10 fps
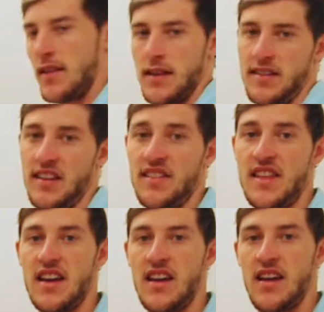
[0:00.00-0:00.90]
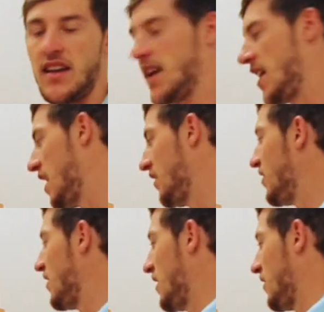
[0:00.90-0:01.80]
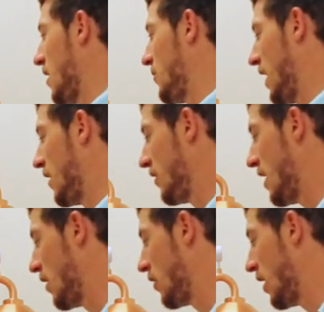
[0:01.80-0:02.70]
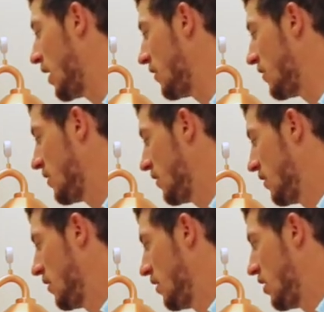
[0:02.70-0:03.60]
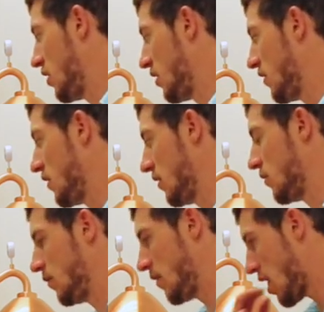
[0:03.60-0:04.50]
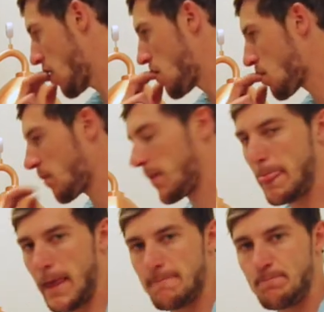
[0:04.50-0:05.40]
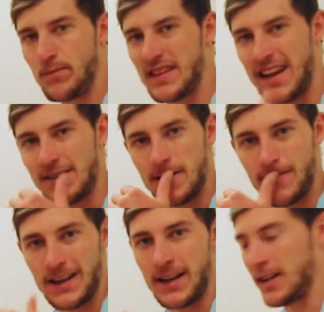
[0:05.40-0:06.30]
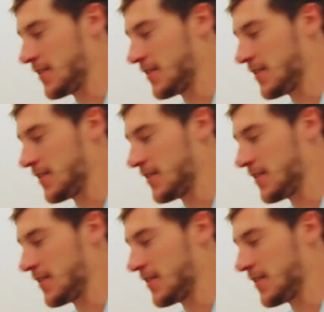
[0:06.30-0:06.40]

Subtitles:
this is the heads that's coming out now, and you can do a little taste of it, and